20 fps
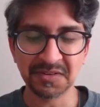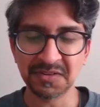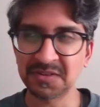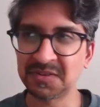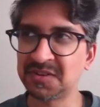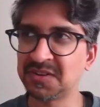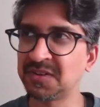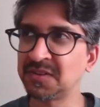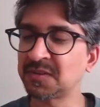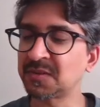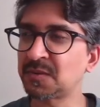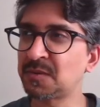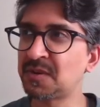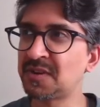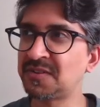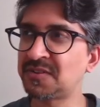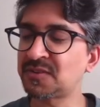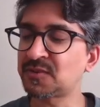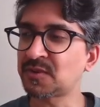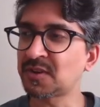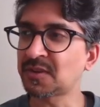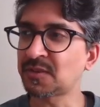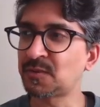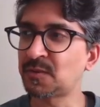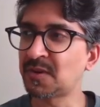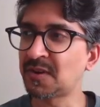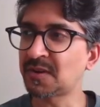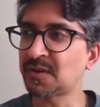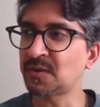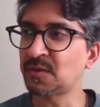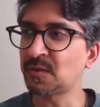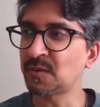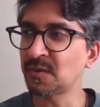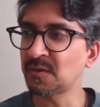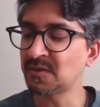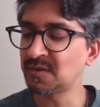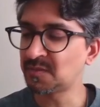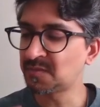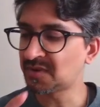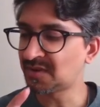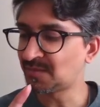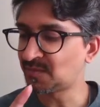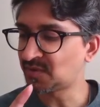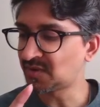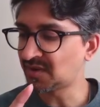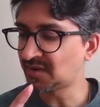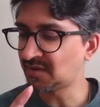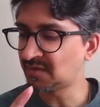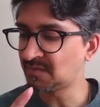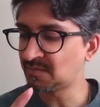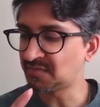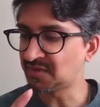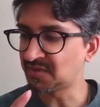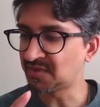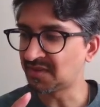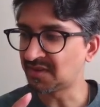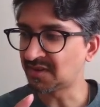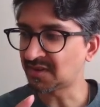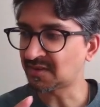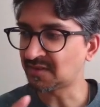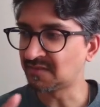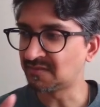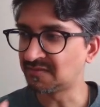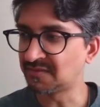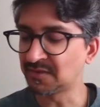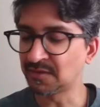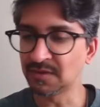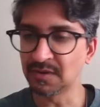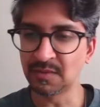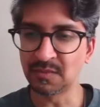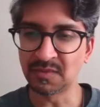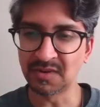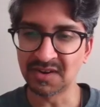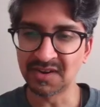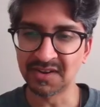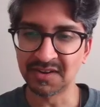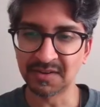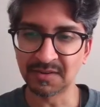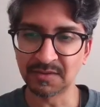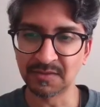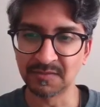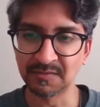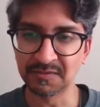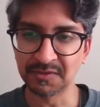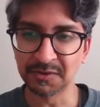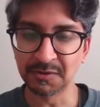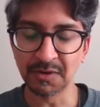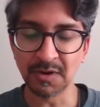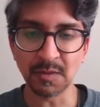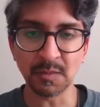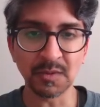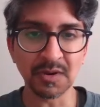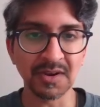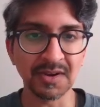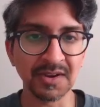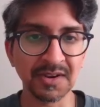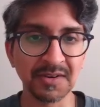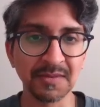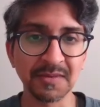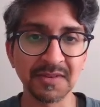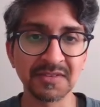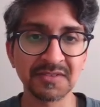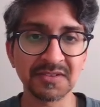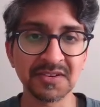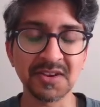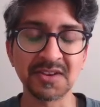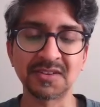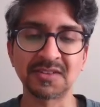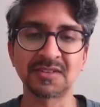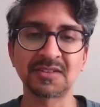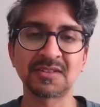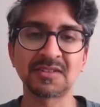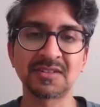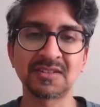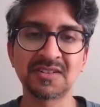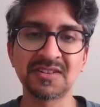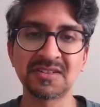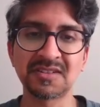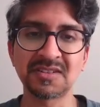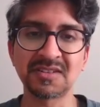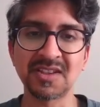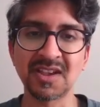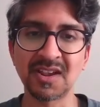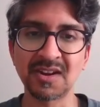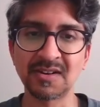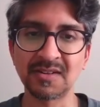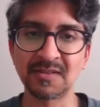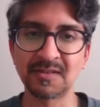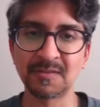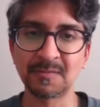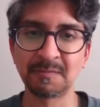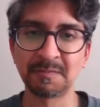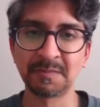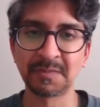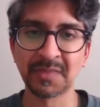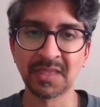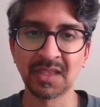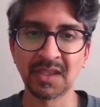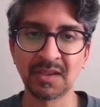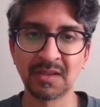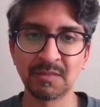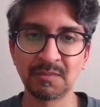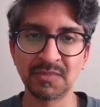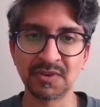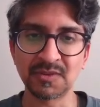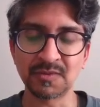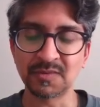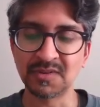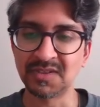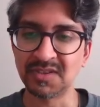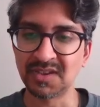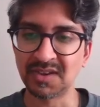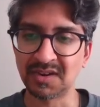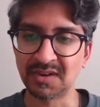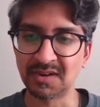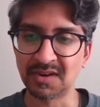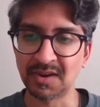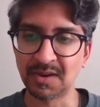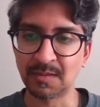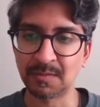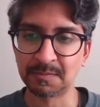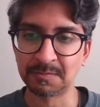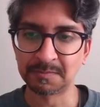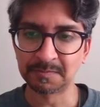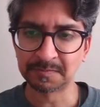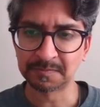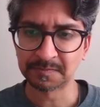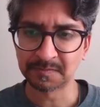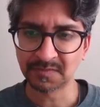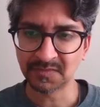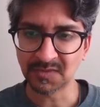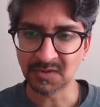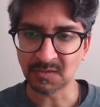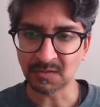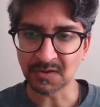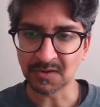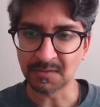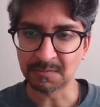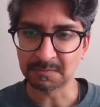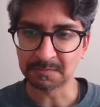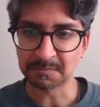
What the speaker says: didn't quite strike the right chord in my brain, but then I couldn't figure out why, and I couldn't figure out what. Anyway, since then, between then and now. Okay.